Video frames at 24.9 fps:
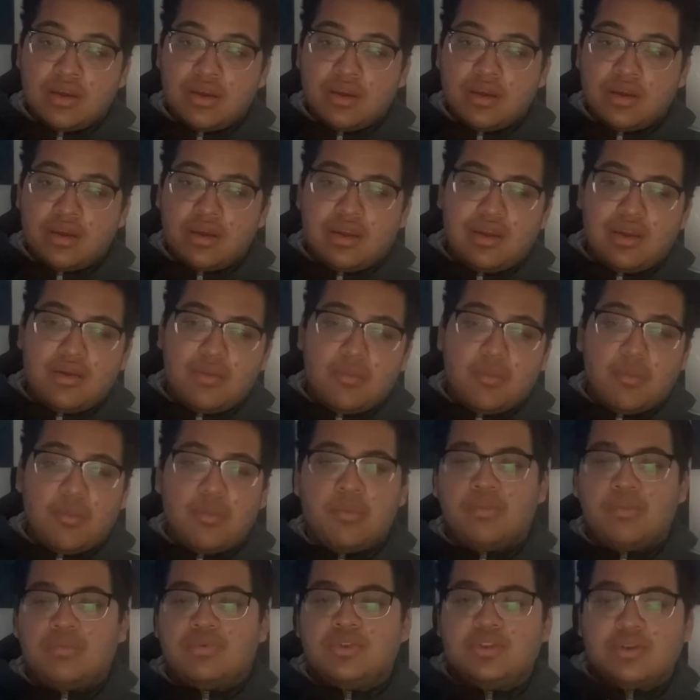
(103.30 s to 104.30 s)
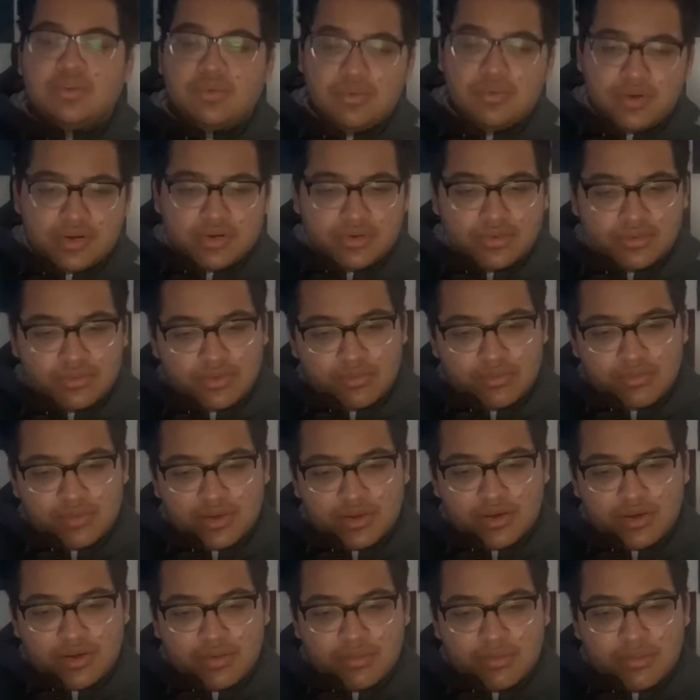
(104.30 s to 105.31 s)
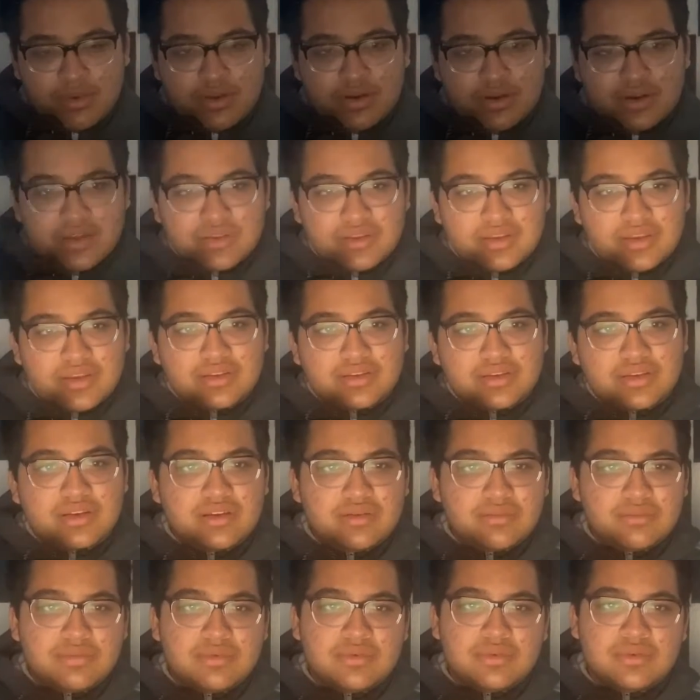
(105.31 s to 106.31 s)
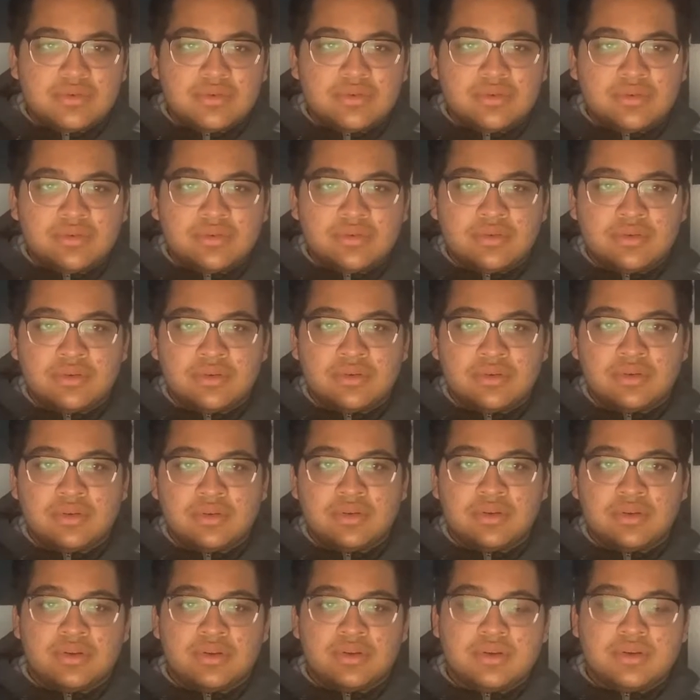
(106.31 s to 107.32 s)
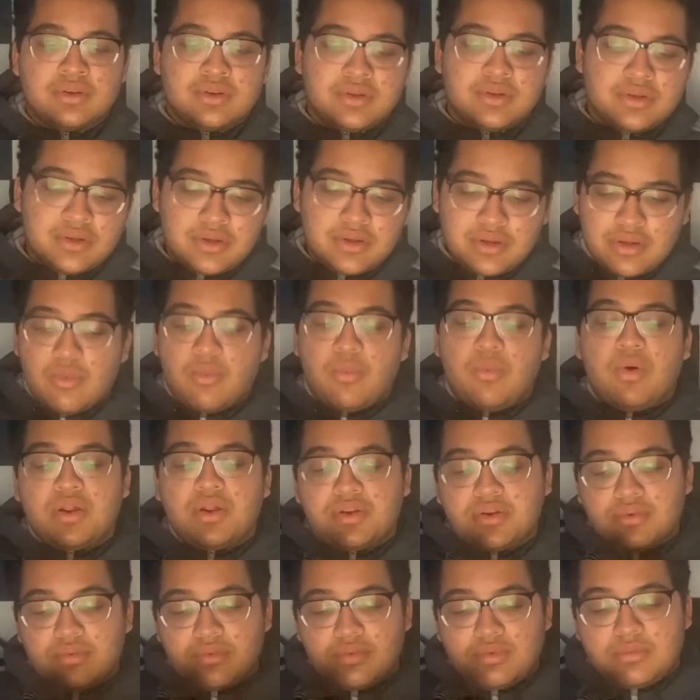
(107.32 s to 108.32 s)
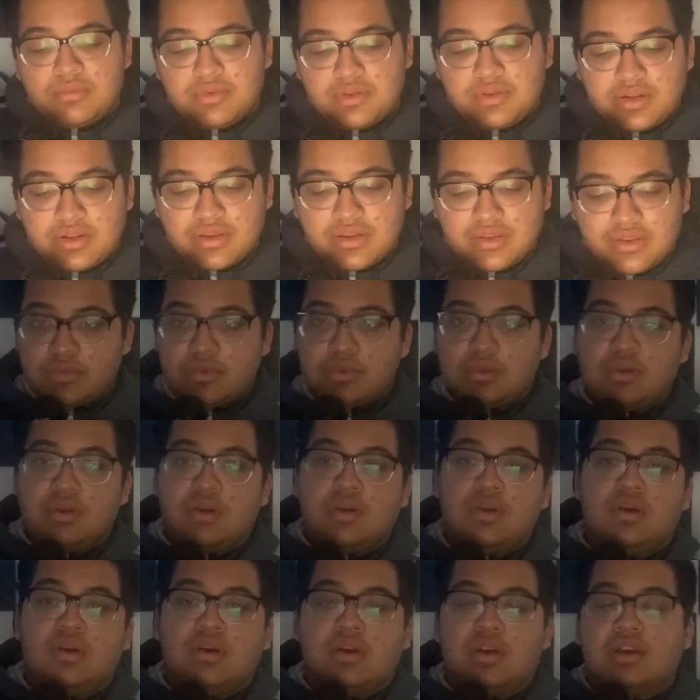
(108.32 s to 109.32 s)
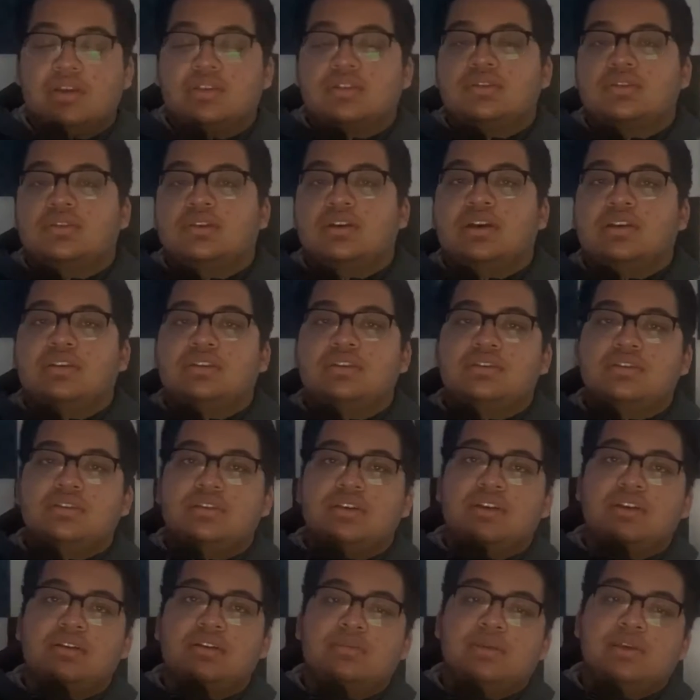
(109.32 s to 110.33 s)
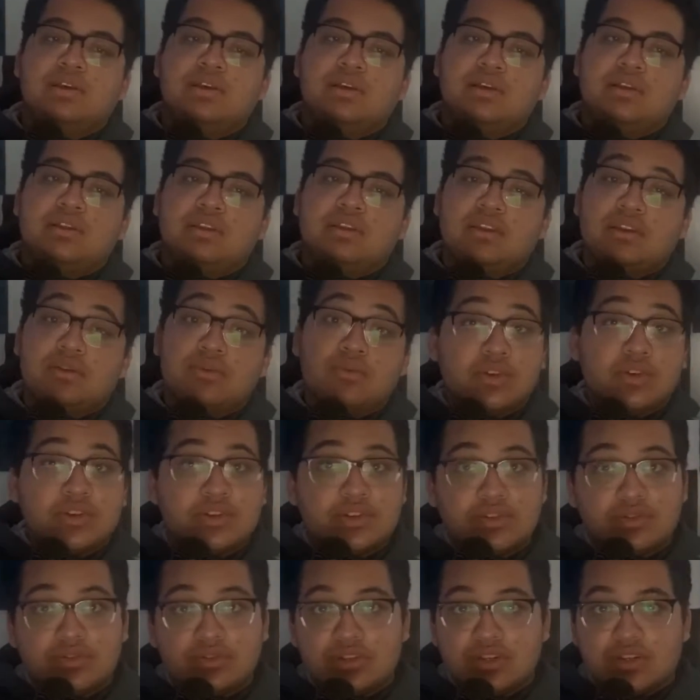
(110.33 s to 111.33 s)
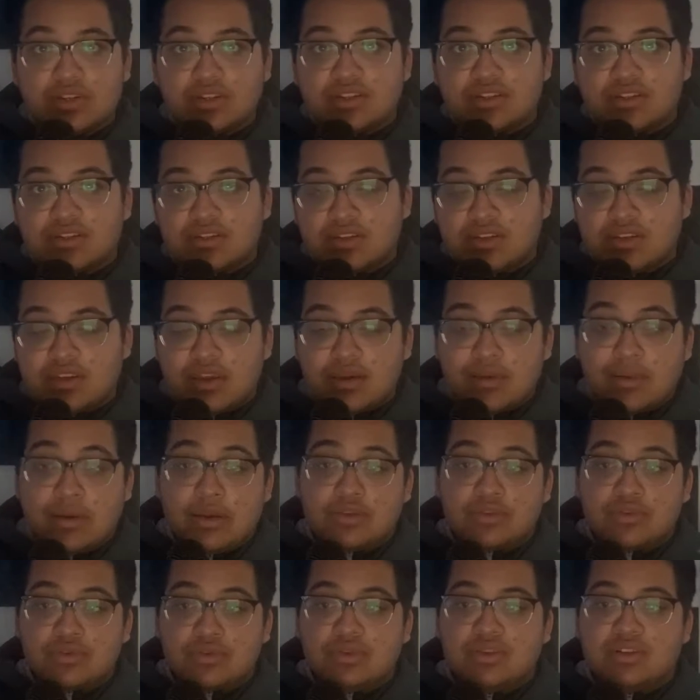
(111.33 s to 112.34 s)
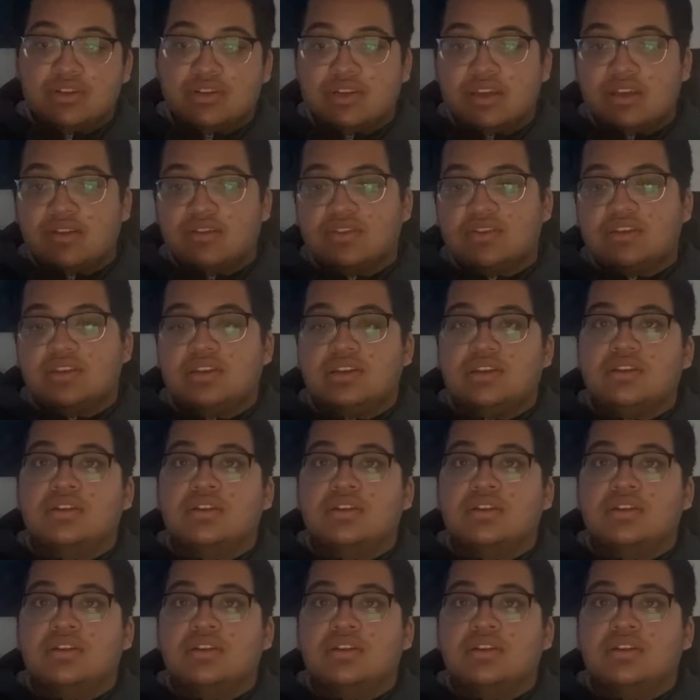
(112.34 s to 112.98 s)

and did Wonder Woman come out at that time? Wonder Woman, I think. Okay, so at the time that the original Justice League came out, 2017,